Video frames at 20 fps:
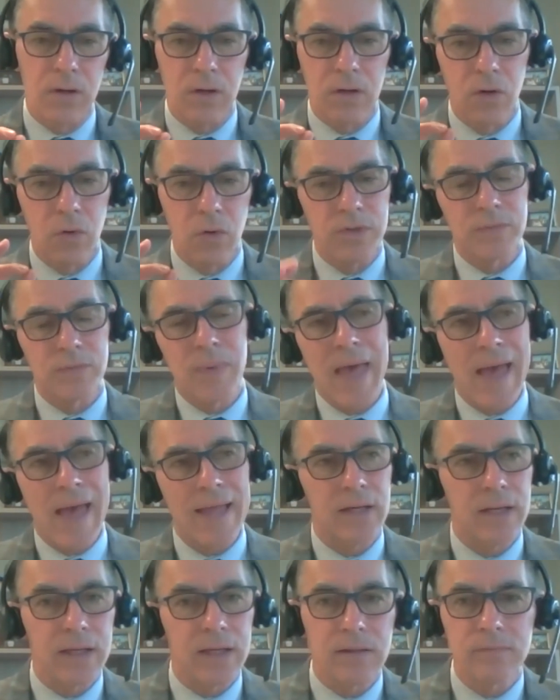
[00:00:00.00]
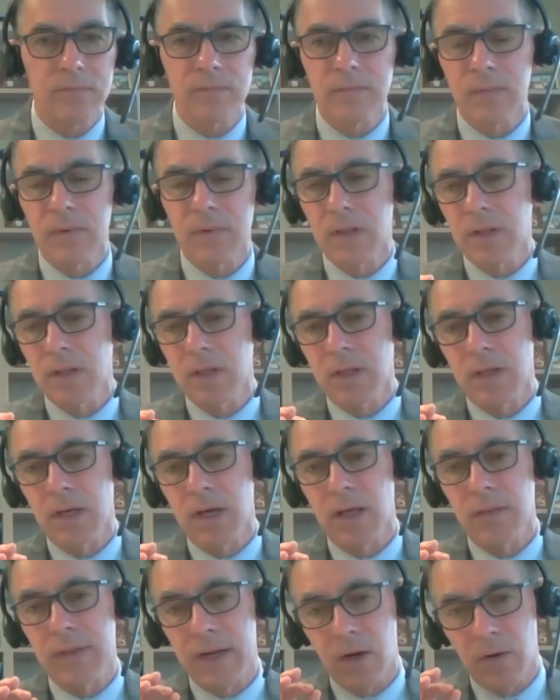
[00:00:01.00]
who was patenting,
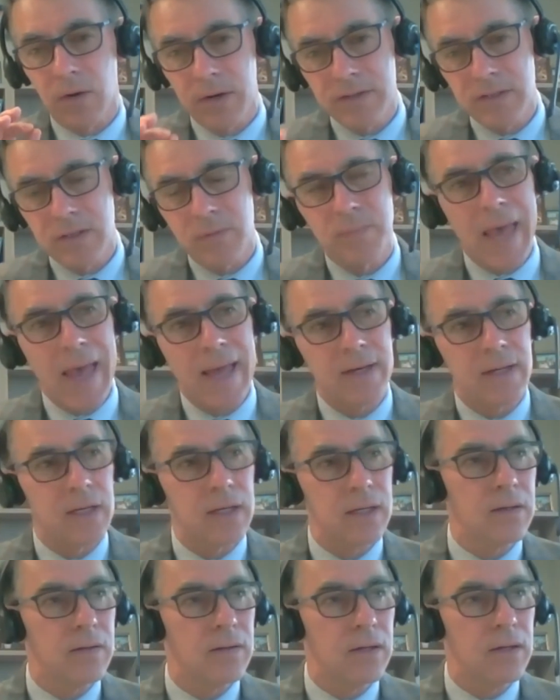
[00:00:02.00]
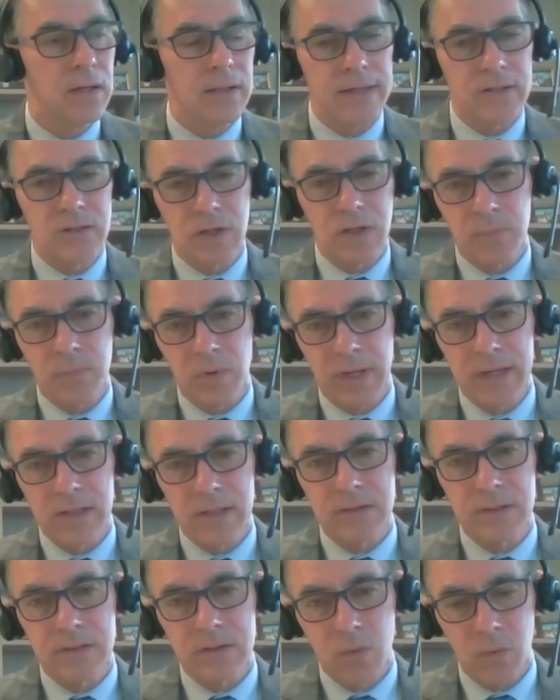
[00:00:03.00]
the areas of patenting that took place
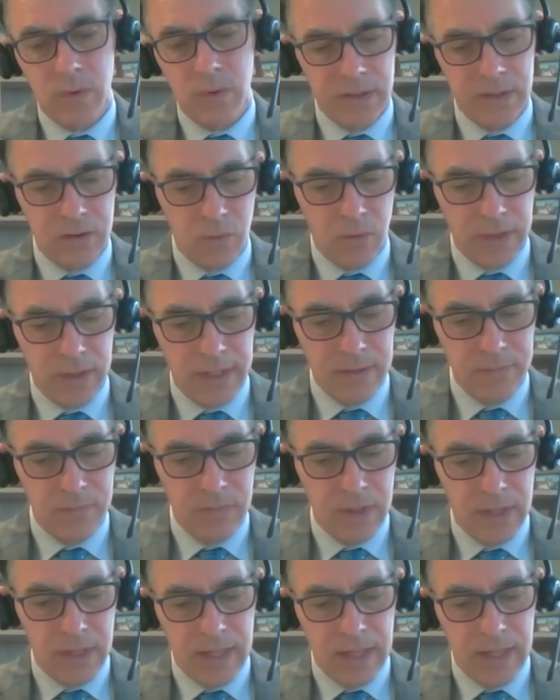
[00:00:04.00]
in 2020,